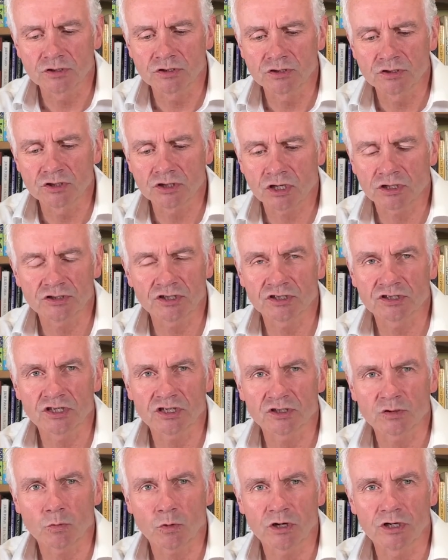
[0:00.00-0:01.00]
child just
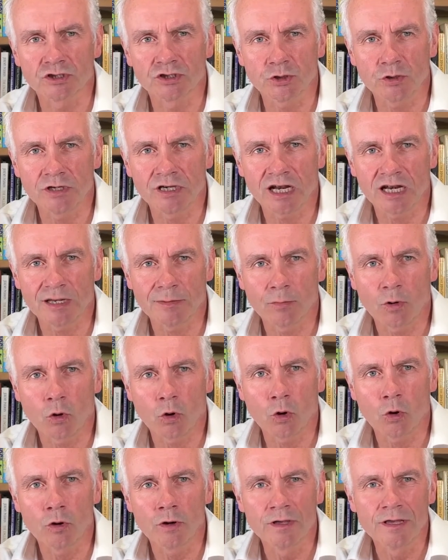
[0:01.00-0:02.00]
doesn't want to do it
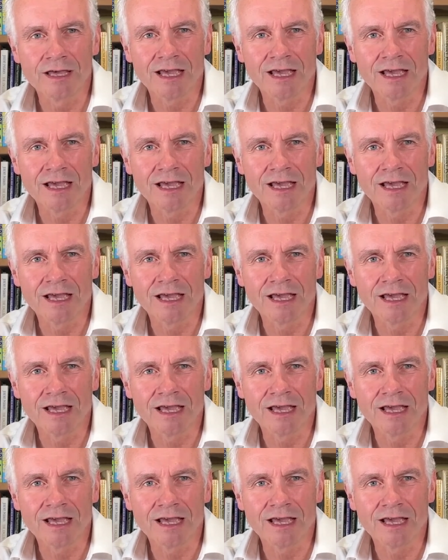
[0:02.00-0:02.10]
anymore.